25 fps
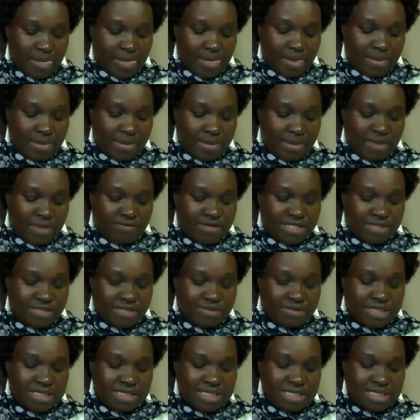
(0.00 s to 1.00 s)

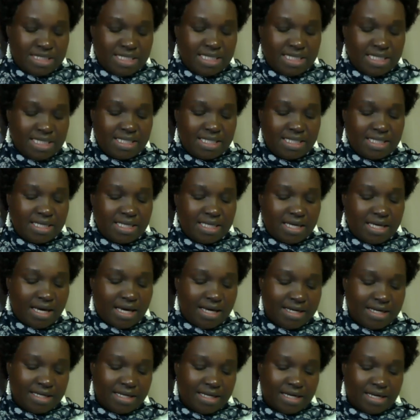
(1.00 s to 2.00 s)
vitamin C
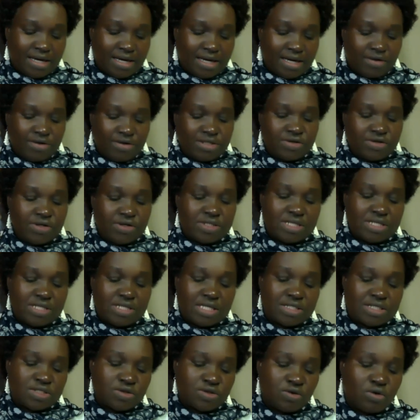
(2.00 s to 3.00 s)
and the carotenoids
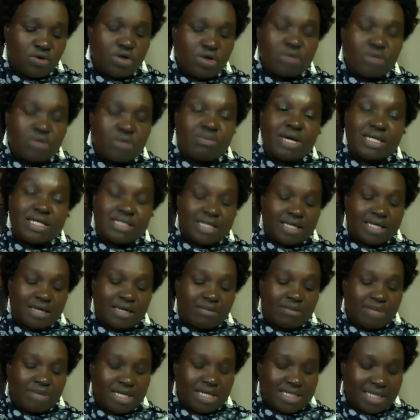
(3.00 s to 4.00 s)
and so on by
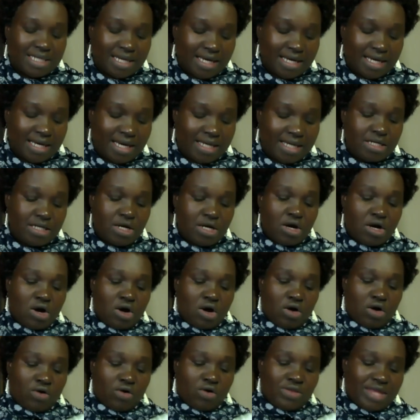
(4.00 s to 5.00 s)
taking Betagard.
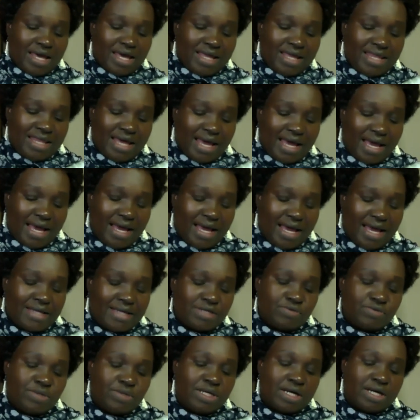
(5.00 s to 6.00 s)
On the other
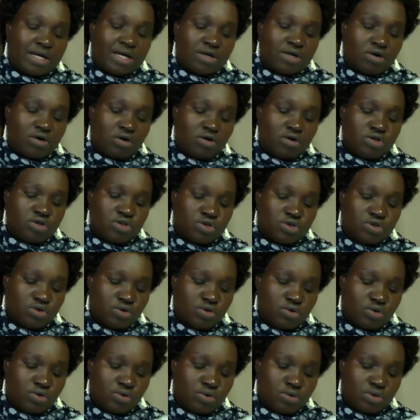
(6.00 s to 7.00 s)
hand, we can
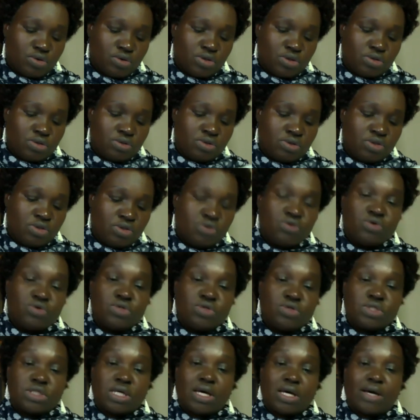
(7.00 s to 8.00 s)
also
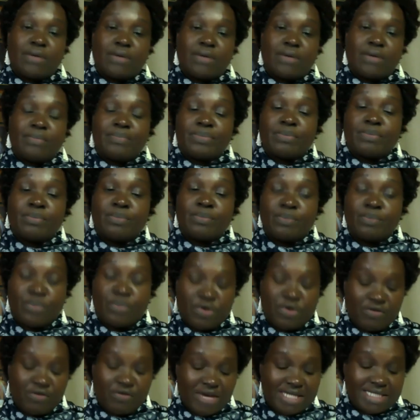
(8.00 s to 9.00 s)
use
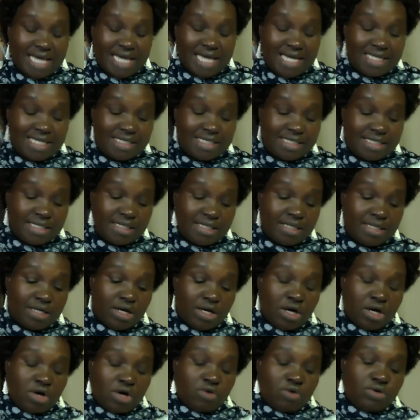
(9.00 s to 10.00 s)
ProVitality,
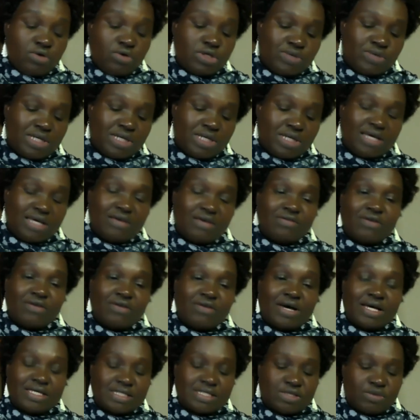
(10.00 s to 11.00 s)
which will give
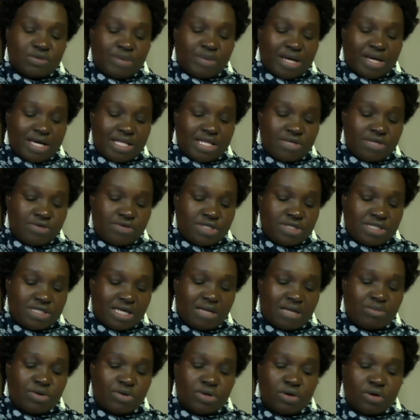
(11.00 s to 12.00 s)
us omega-3
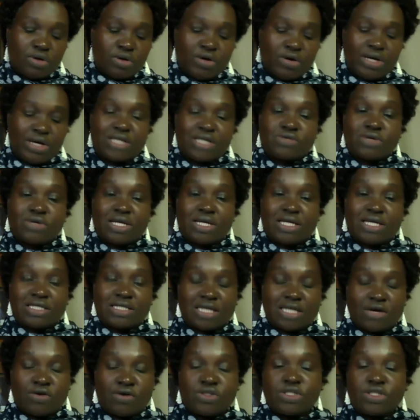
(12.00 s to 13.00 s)
salmon oil as well as
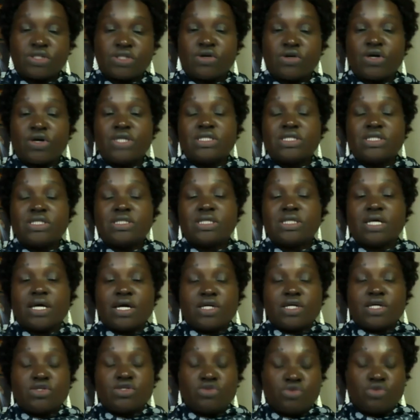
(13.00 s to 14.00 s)
carotenoids,
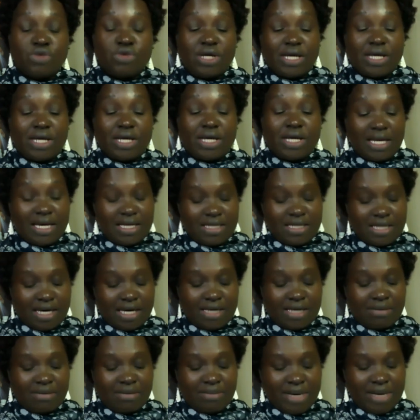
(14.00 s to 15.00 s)
treonine,
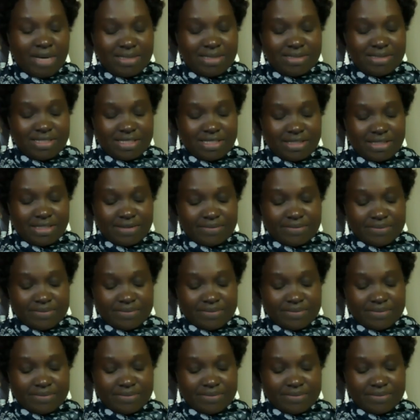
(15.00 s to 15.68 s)
and multi.